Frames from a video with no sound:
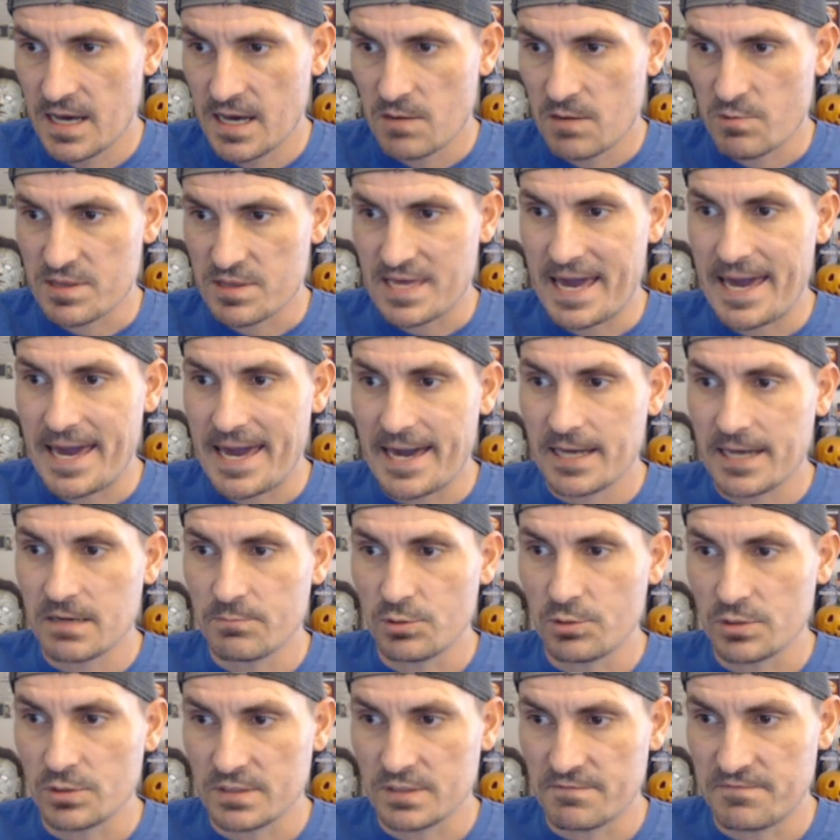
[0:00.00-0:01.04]
with
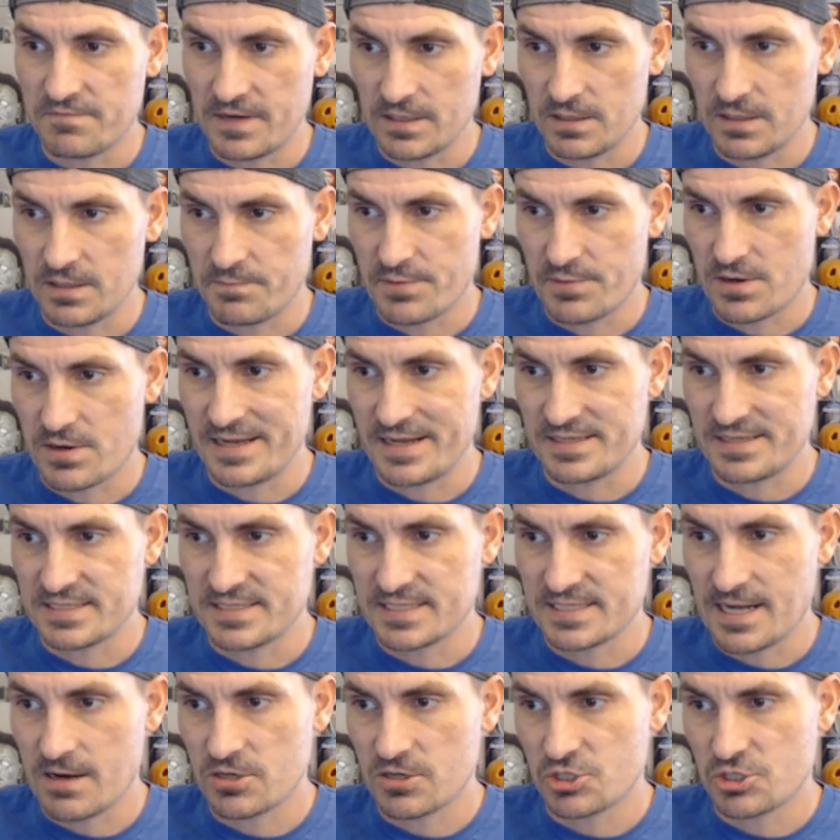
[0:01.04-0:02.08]
Hannibal developer and
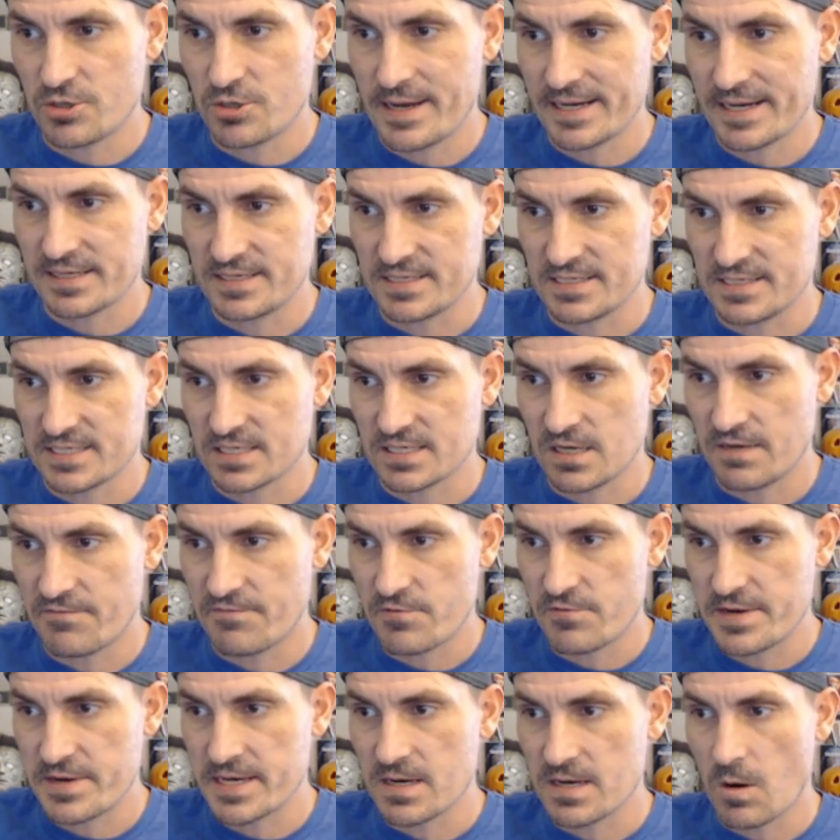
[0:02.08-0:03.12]
Star Trek
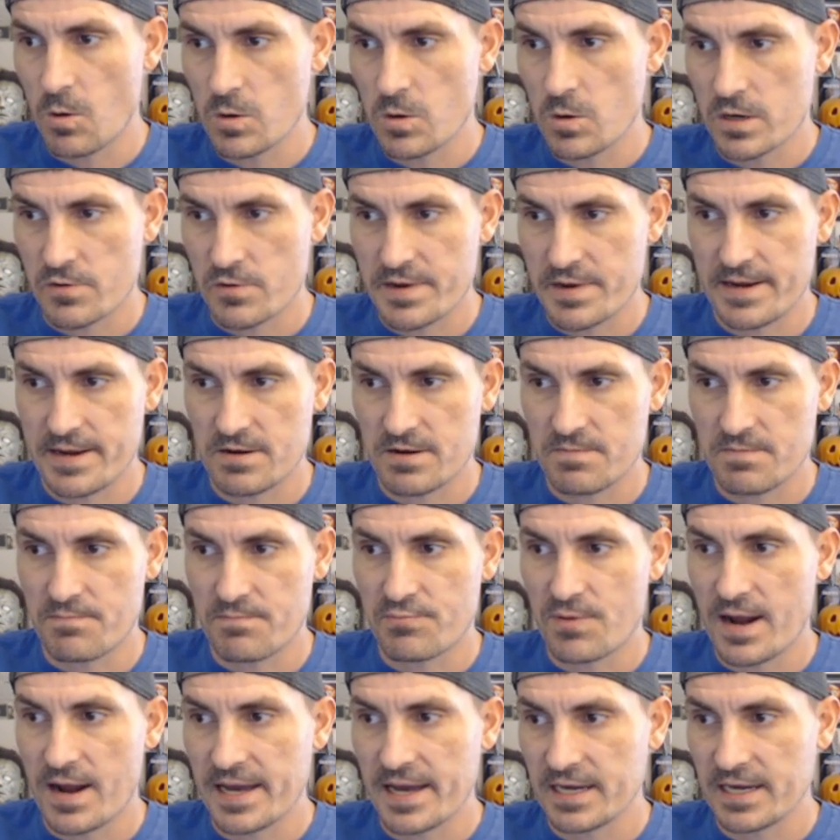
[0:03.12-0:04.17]
Discovery co-creator
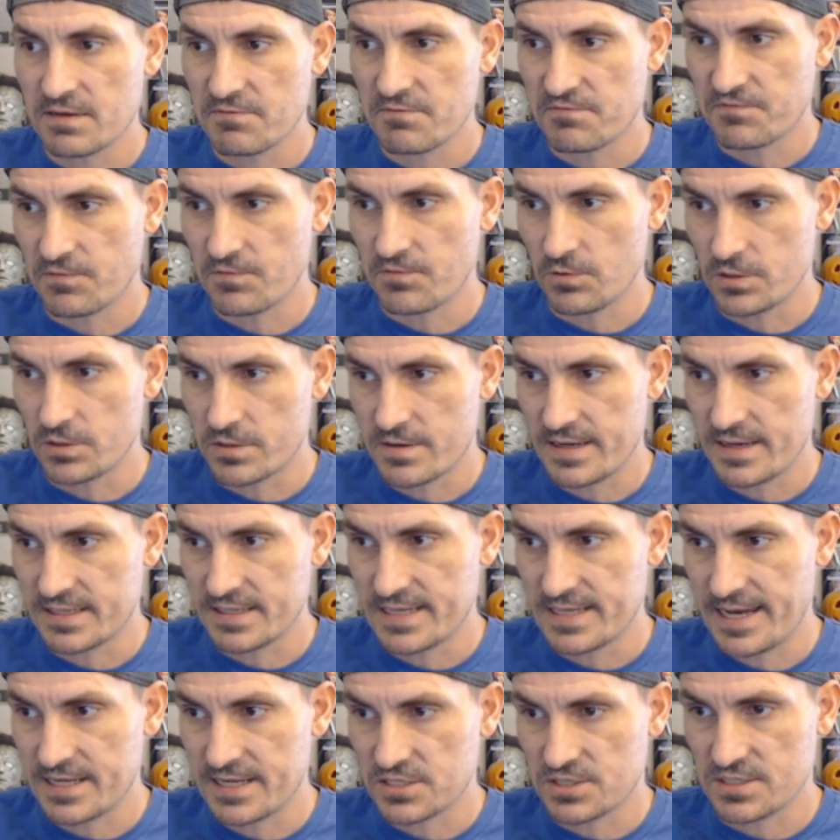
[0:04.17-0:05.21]
Bryan Fuller
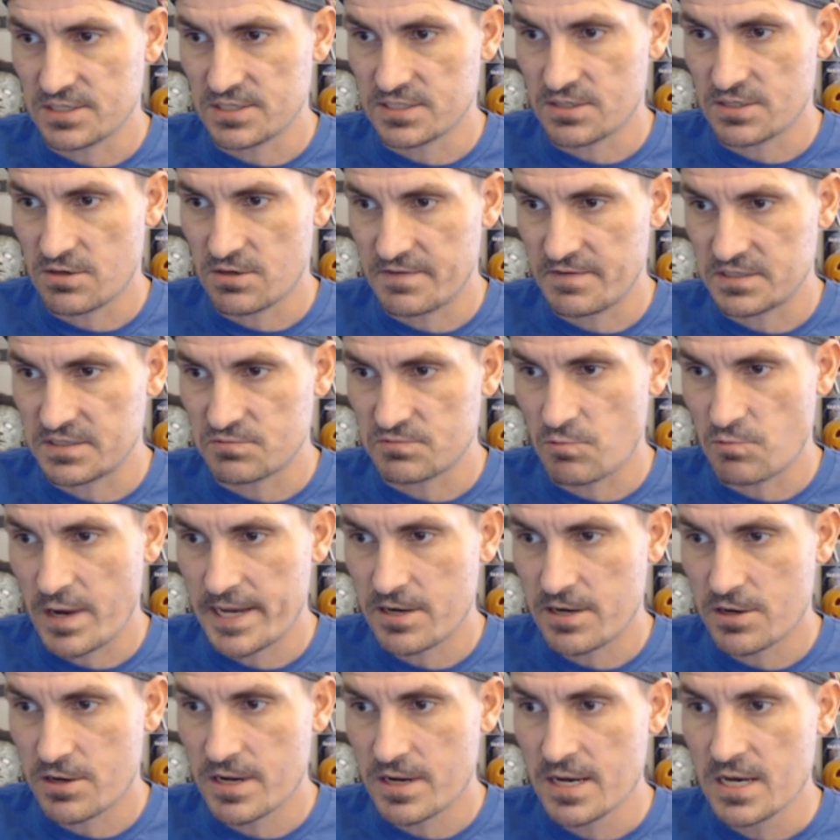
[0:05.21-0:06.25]
attached to serve as
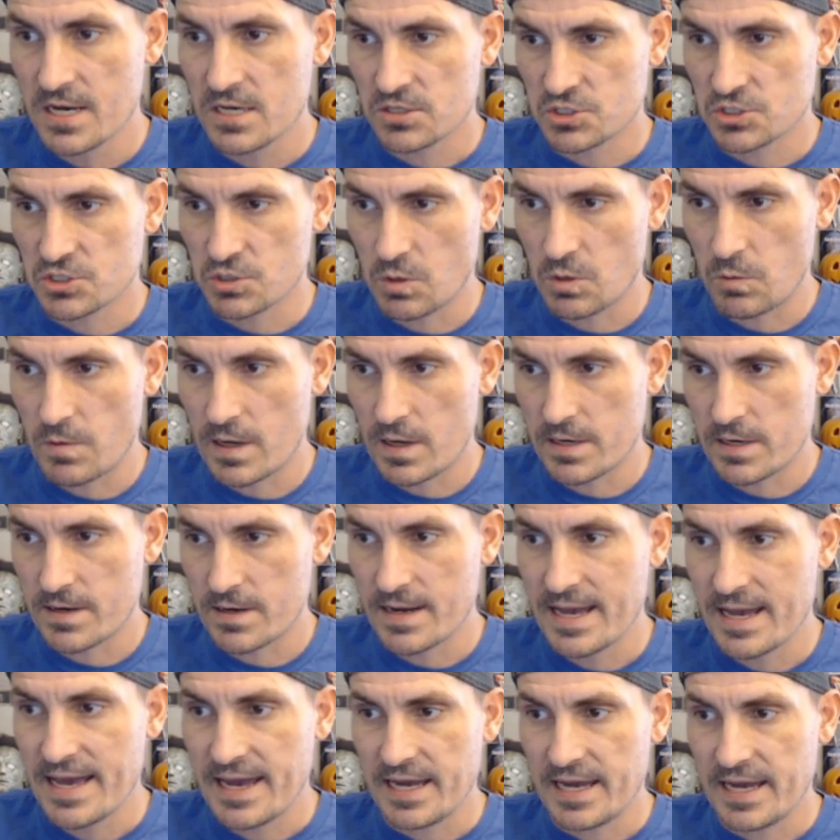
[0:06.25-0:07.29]
writer, showrunner,
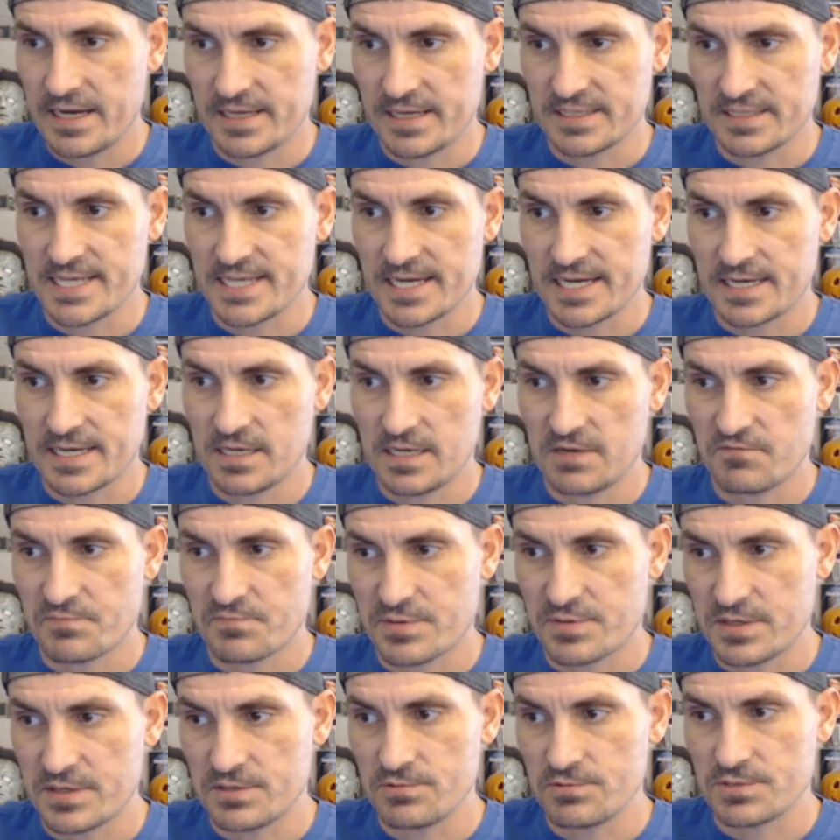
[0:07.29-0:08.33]
and executive
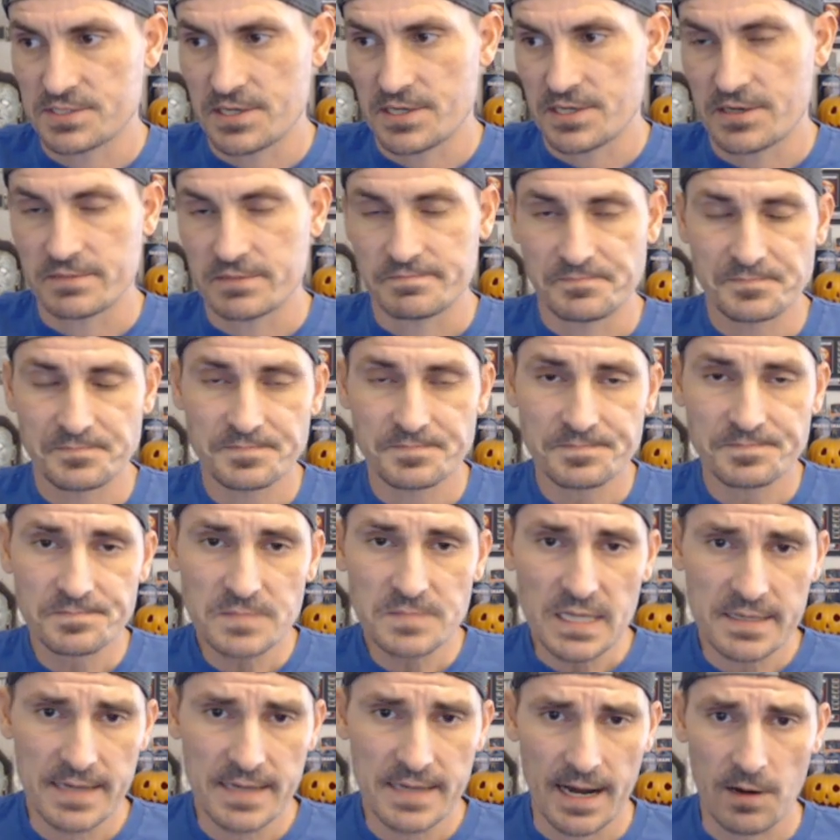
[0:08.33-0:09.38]
producer.
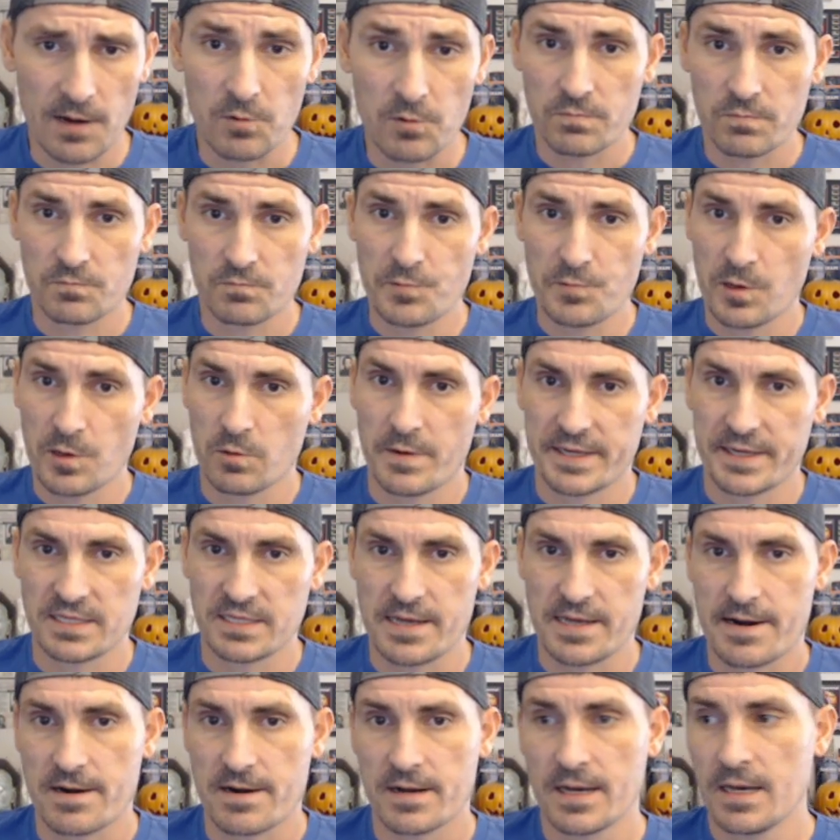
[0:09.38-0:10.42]
Now, real quick
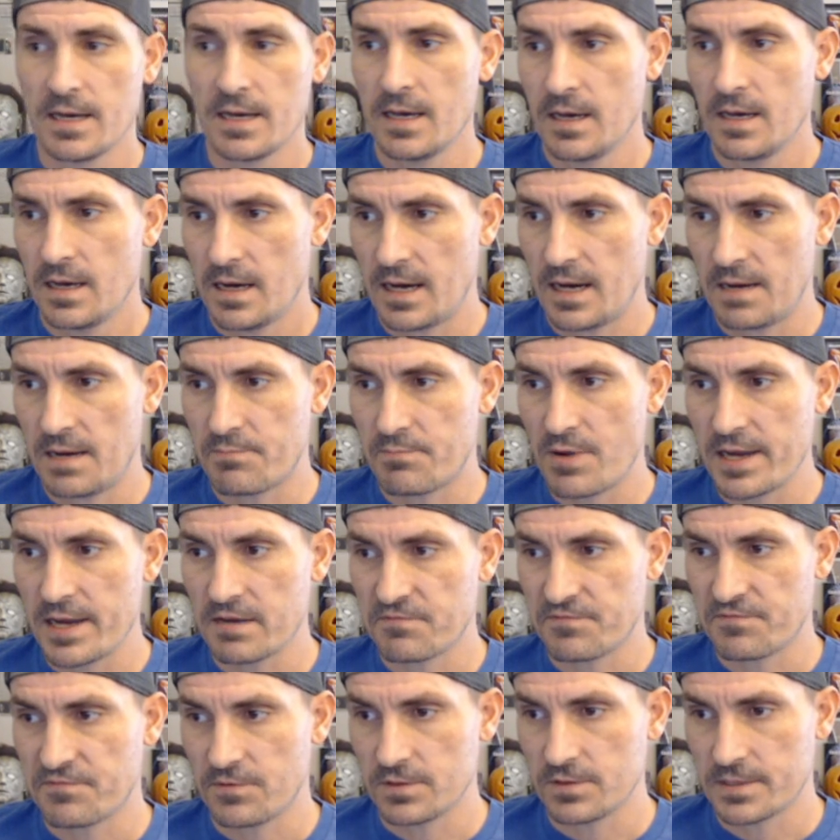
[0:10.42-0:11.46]
there. Bryan
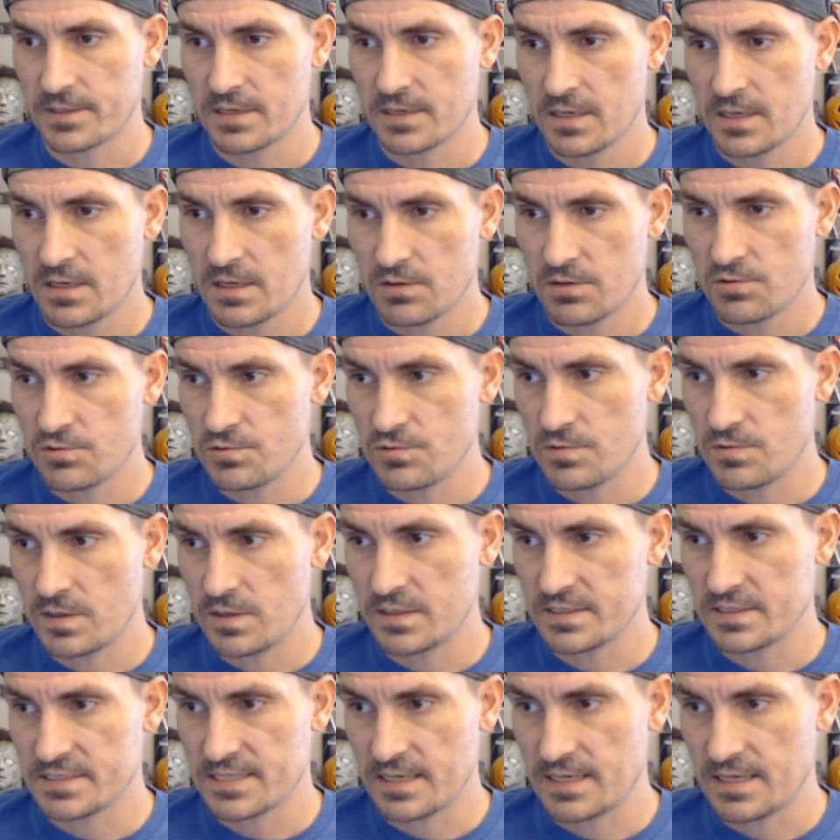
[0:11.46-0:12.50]
Fuller, who was,